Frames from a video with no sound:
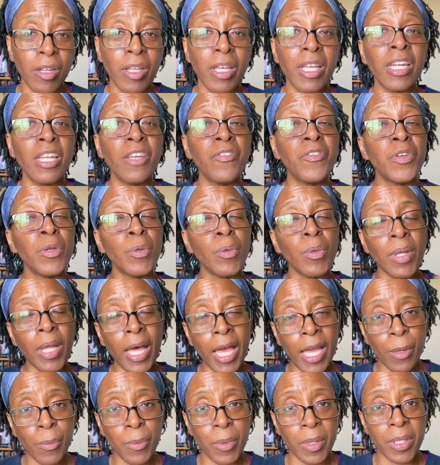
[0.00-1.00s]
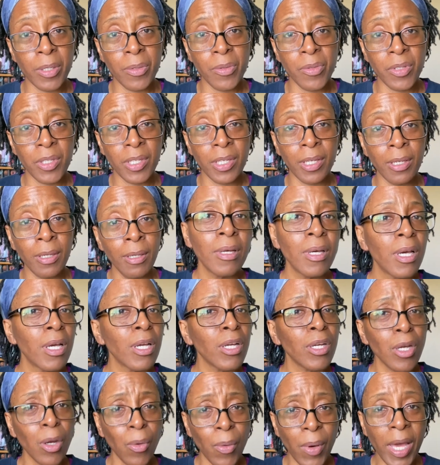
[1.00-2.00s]
And if you like what you see,
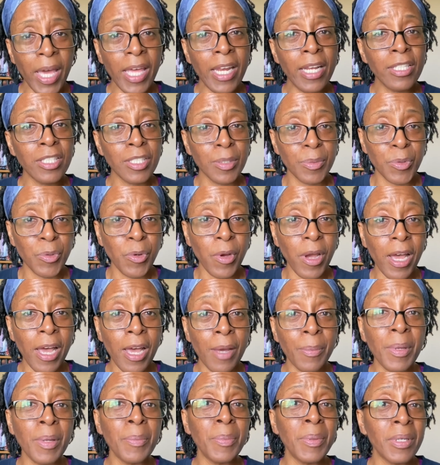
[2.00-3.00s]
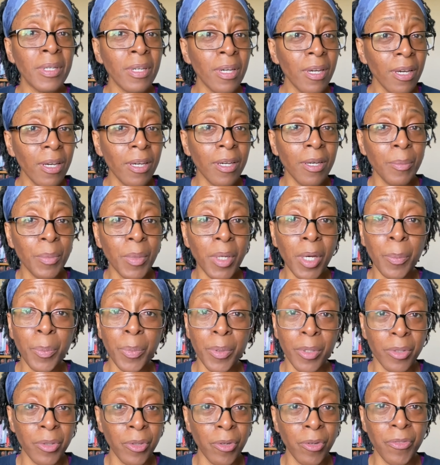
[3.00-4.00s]
go ahead and subscribe and become a
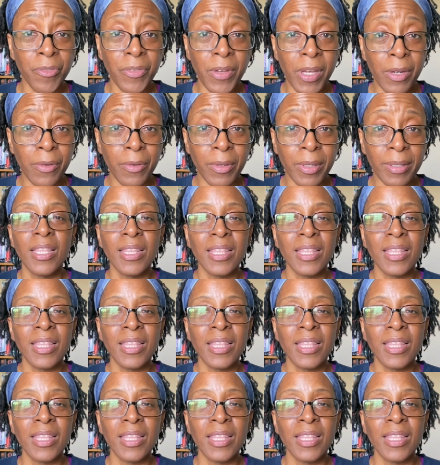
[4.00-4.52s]
Book Nerd Veteran.